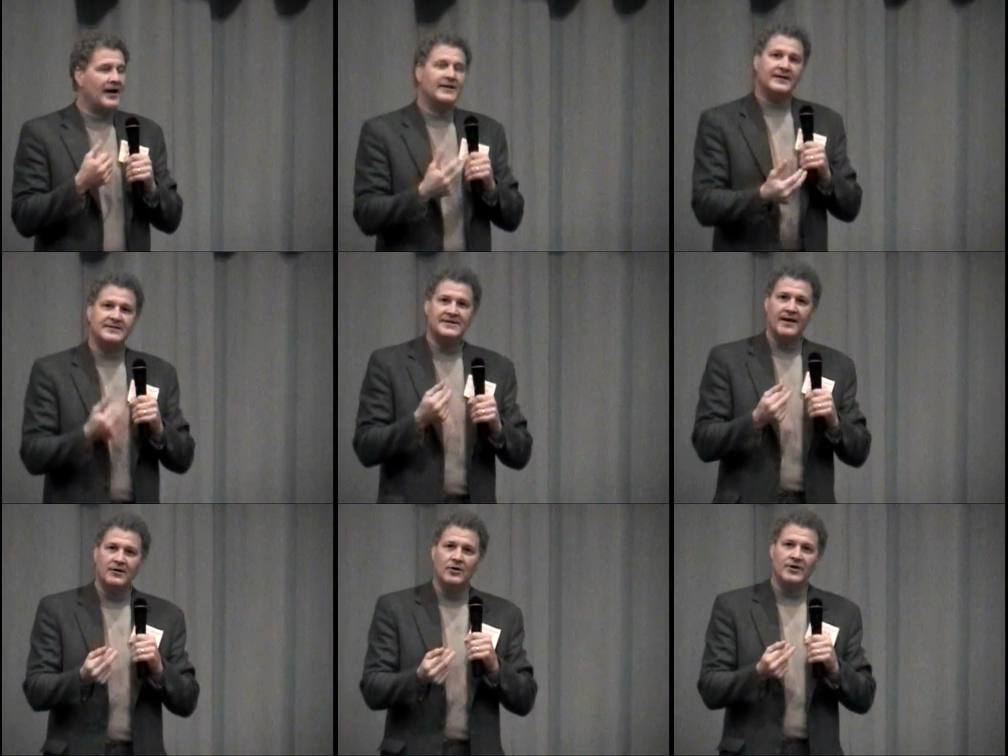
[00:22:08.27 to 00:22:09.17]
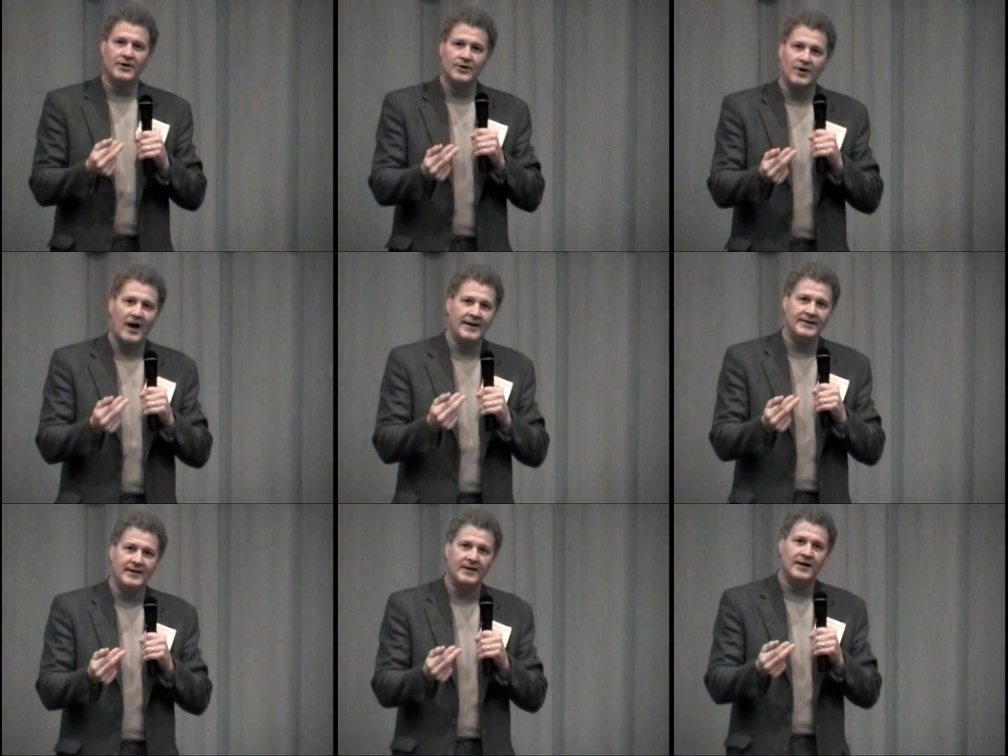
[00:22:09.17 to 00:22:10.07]
I'd like to take a look at your
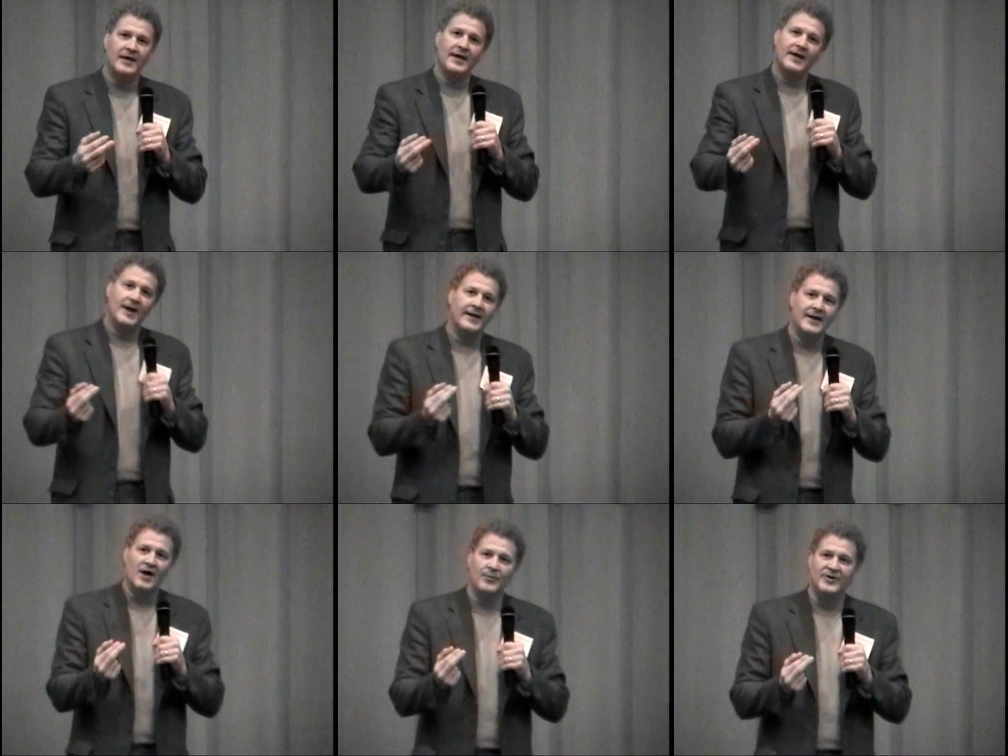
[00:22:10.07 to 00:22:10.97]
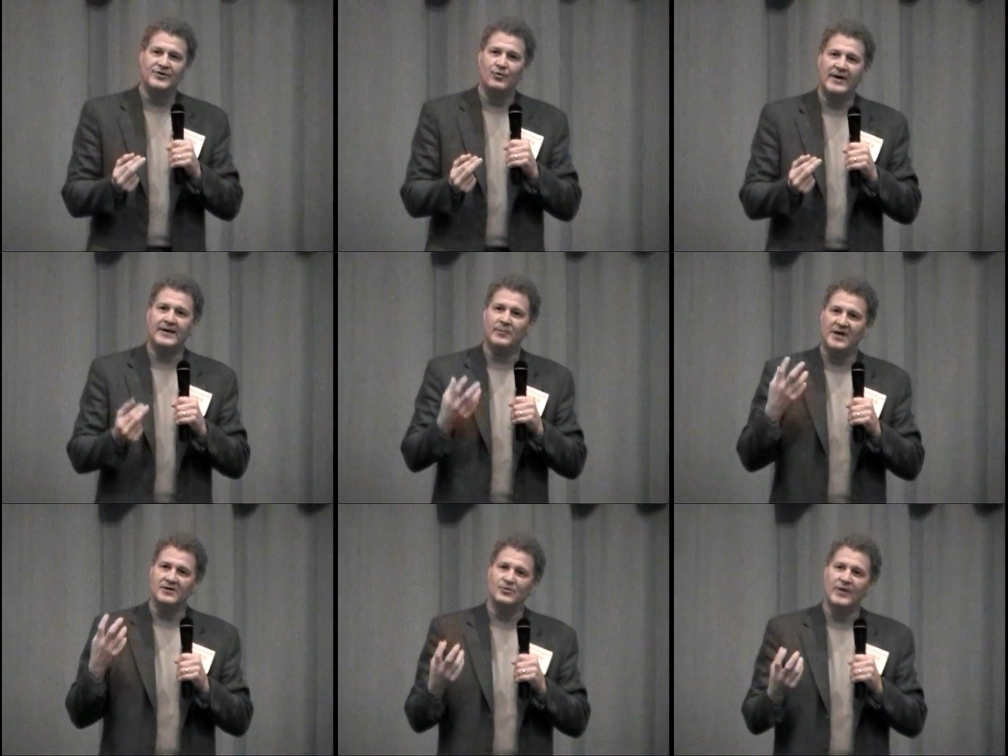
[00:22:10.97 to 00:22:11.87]
idea, and I can help you tweak
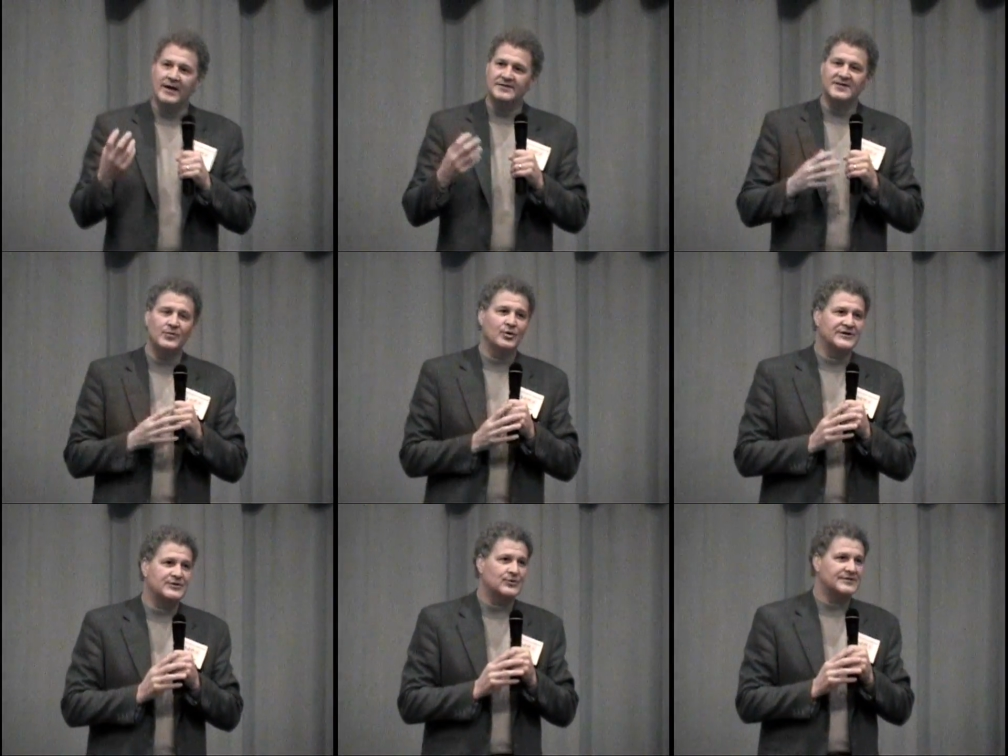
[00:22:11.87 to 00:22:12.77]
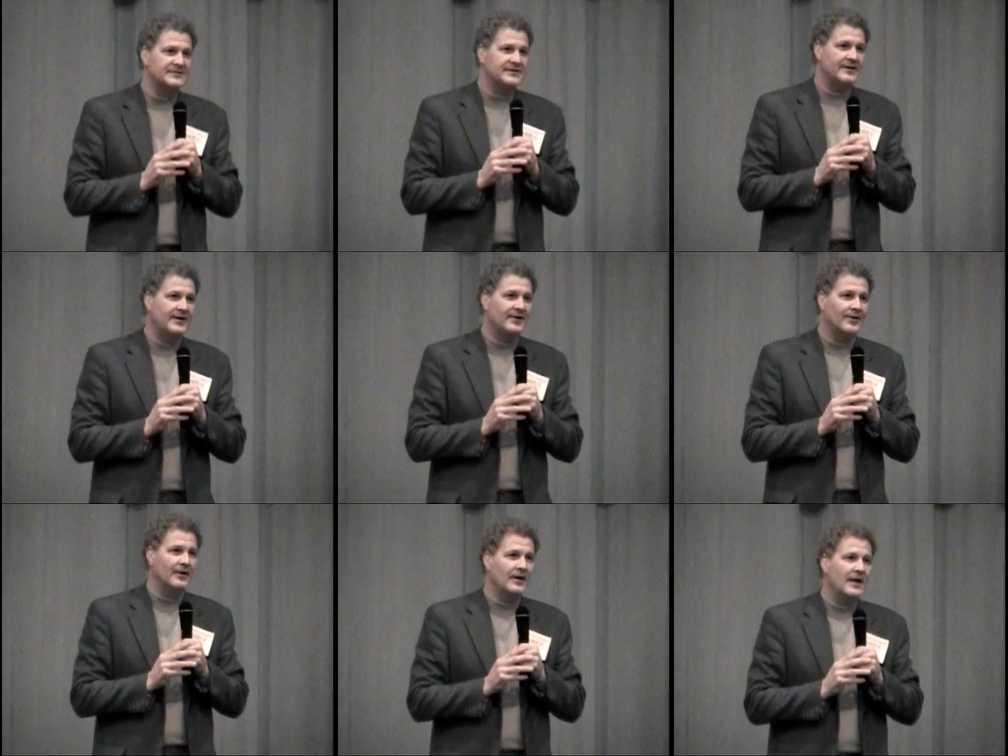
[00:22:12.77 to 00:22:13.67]
it because we got some resources in here.
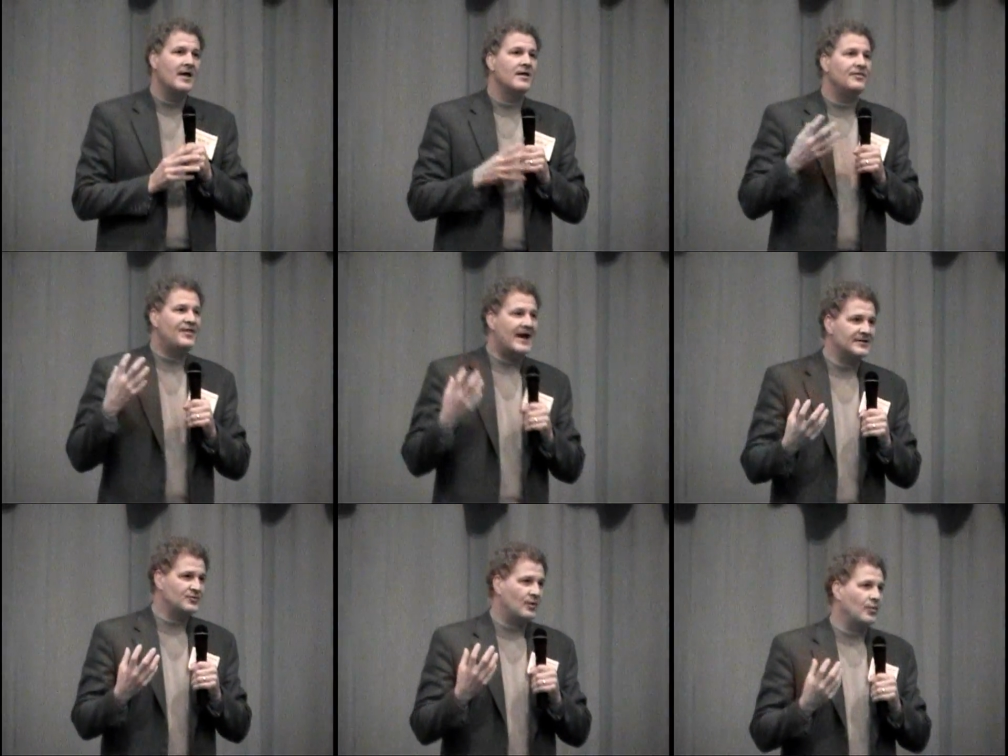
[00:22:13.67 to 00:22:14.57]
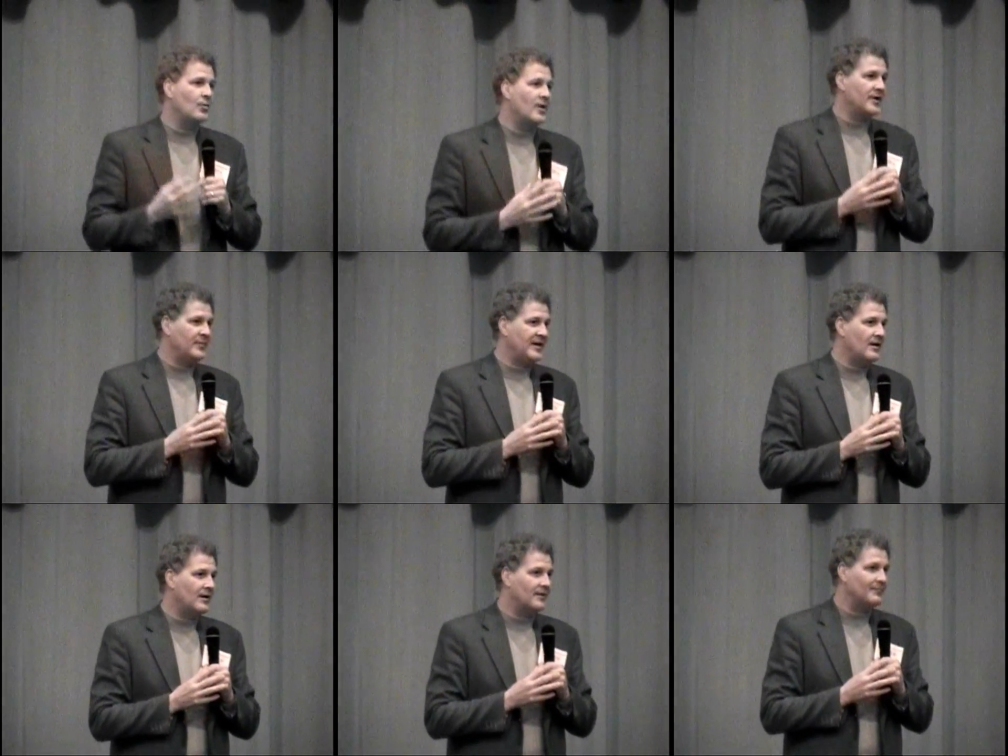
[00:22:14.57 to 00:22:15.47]
That's what we want to
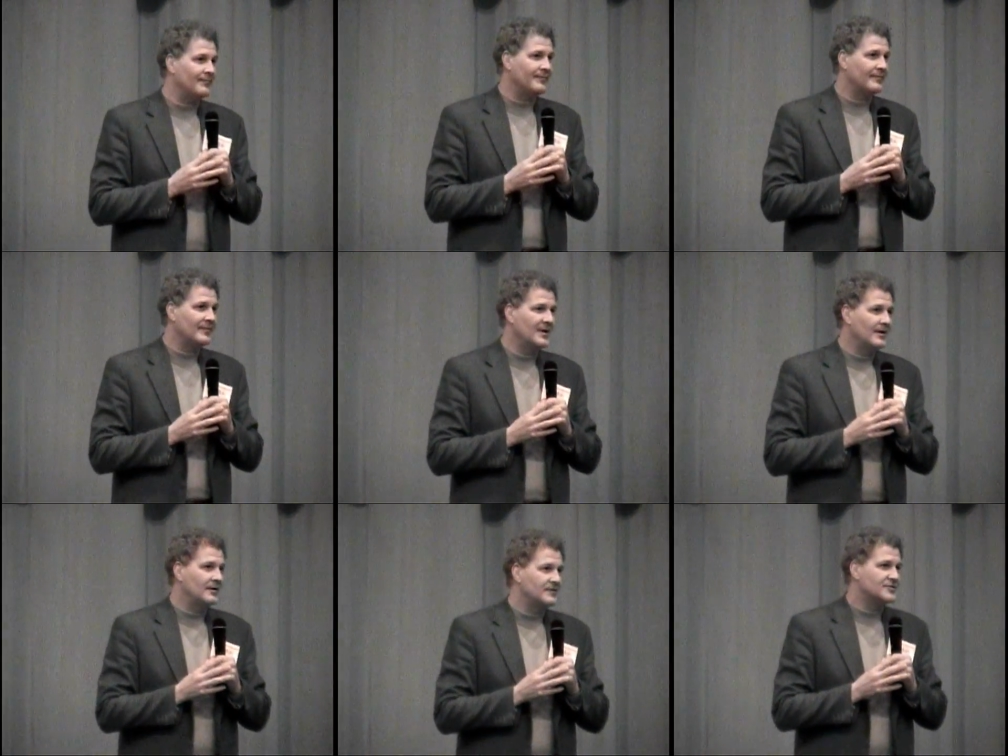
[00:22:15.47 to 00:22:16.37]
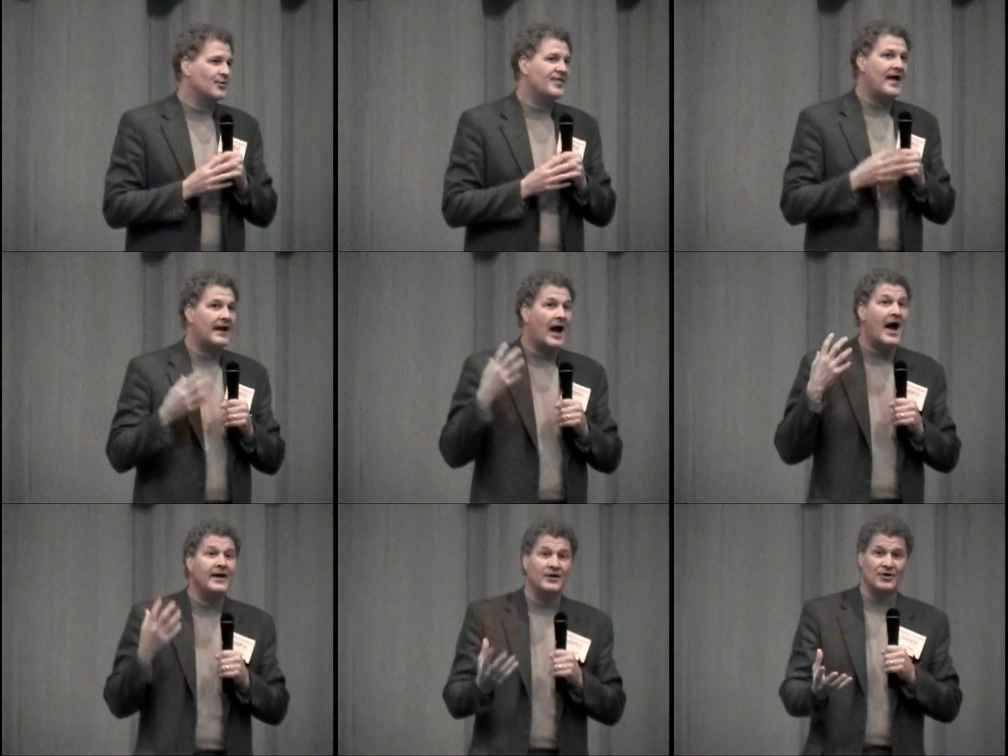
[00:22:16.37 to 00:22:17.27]
become. So with
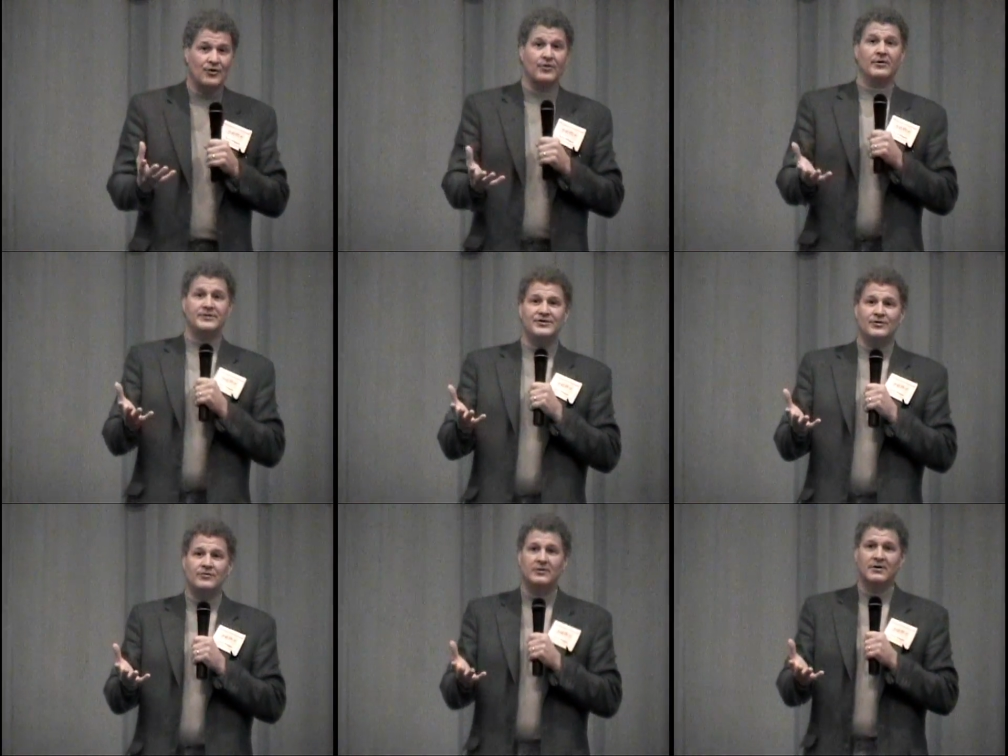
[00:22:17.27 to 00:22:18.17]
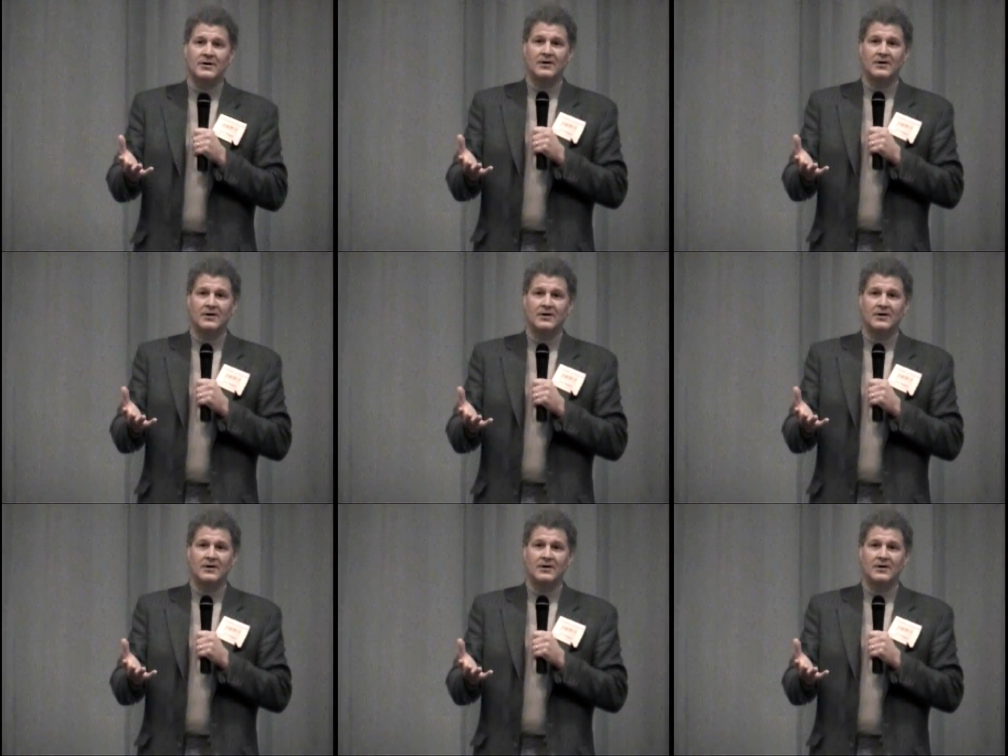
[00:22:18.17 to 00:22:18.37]
that, I encourage you.